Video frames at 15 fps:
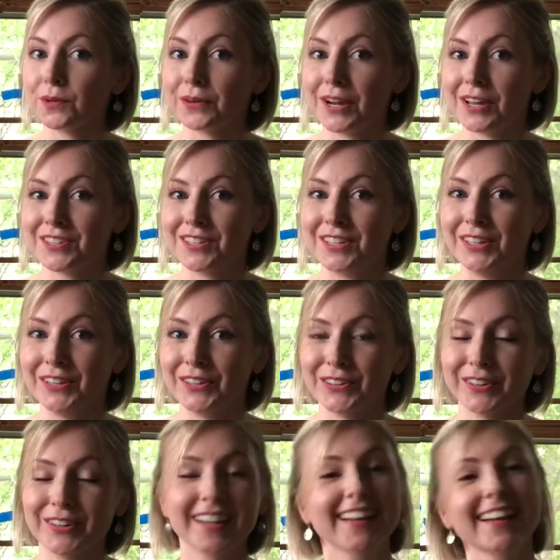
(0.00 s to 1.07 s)

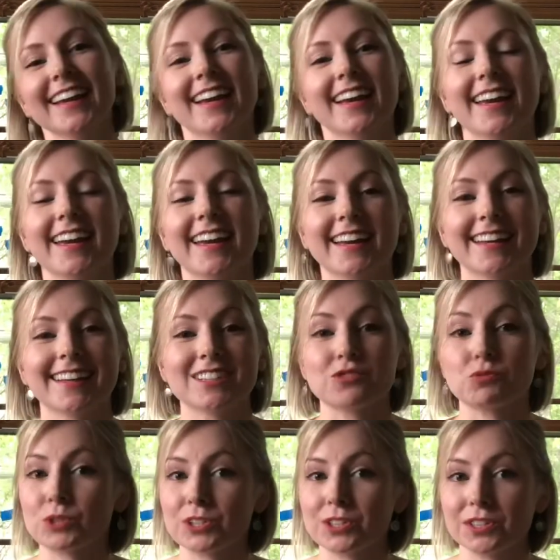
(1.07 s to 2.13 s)
Rescue, and
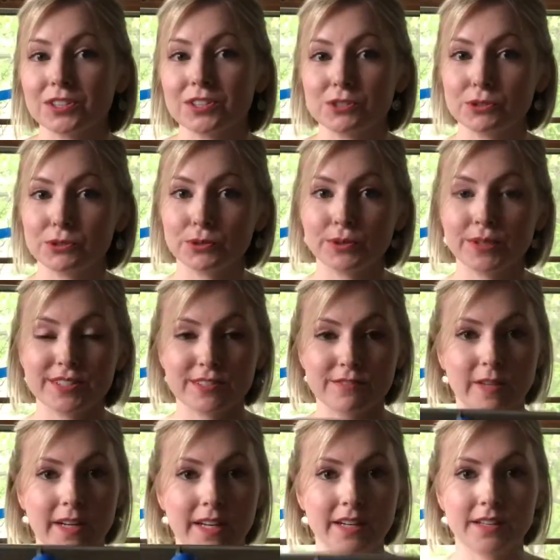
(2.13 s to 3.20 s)
what you're gonna do is
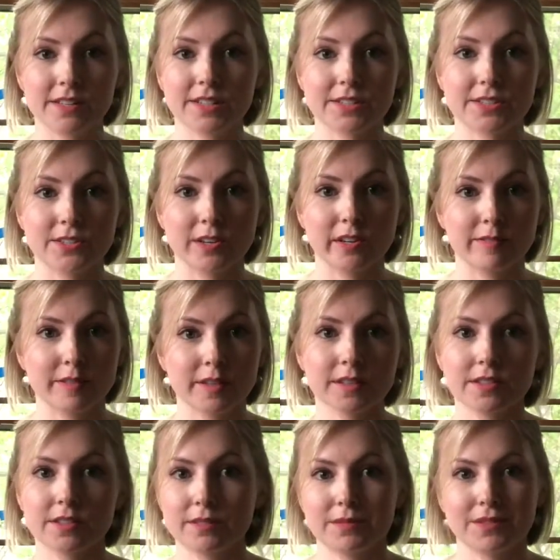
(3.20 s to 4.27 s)
find a
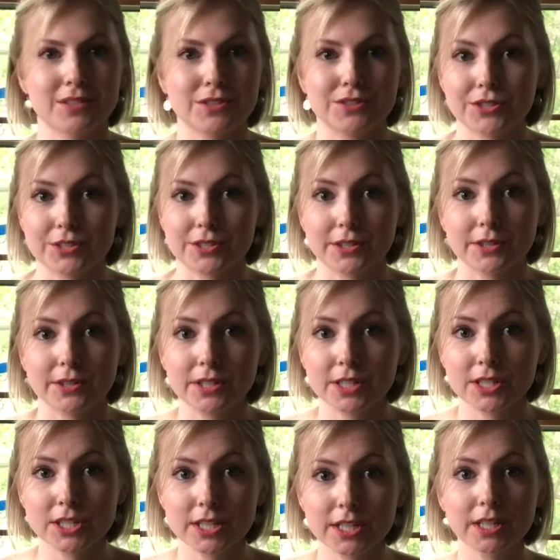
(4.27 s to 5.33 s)
surface. This is just a cookie
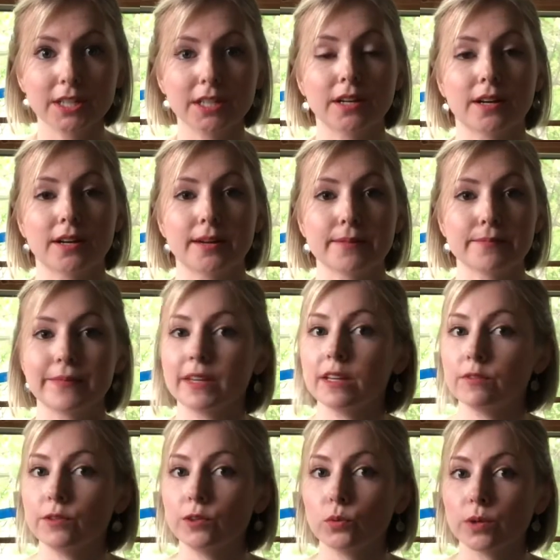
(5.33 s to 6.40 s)
sheet.
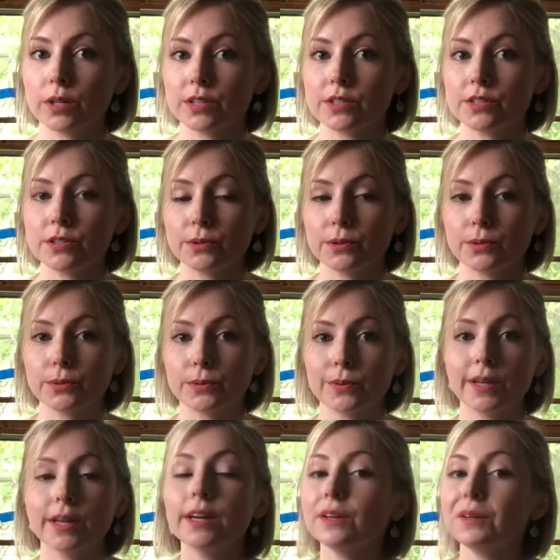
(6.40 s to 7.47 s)
If you want to
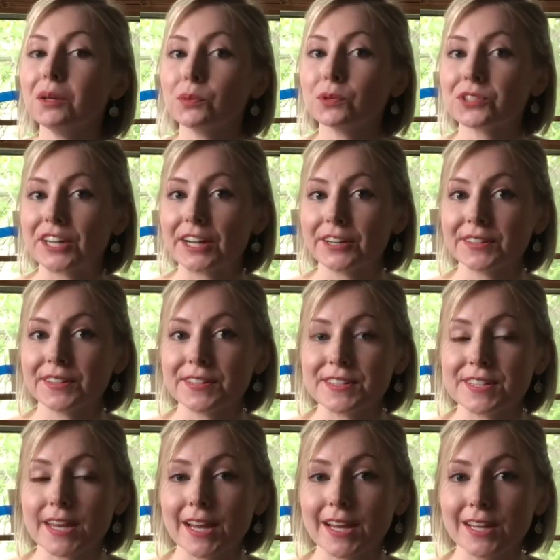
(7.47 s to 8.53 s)
keep your child
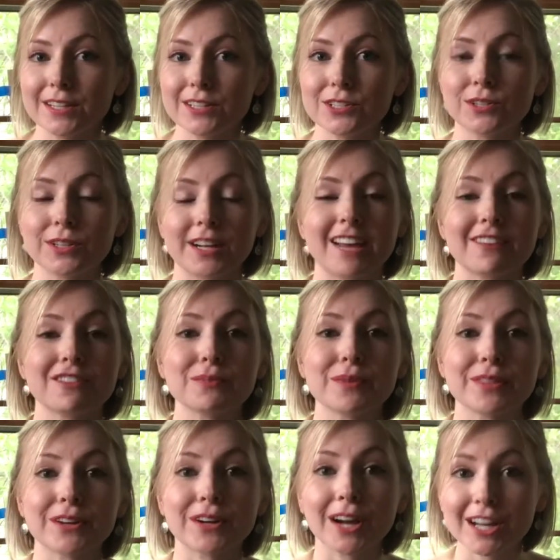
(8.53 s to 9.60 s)
contained, you can have them in
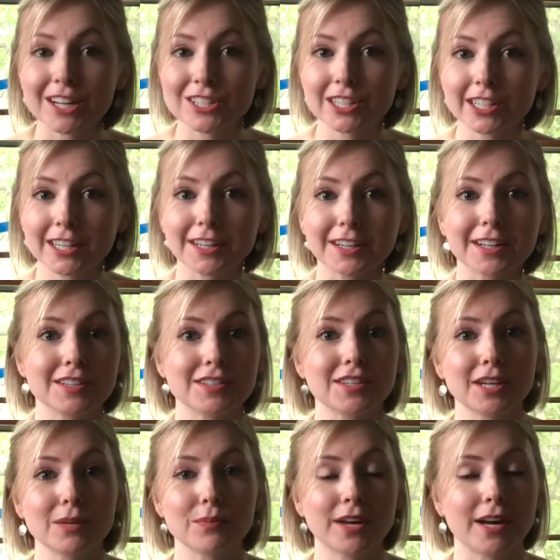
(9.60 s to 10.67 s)
their high chair and
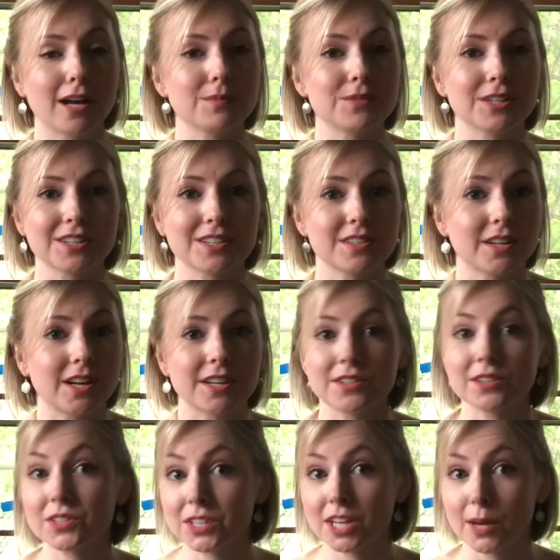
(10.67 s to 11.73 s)
tape the objects onto
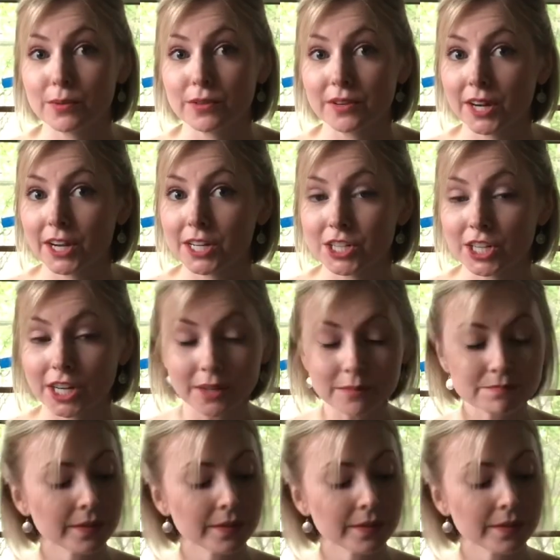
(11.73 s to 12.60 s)
the top of their high chair.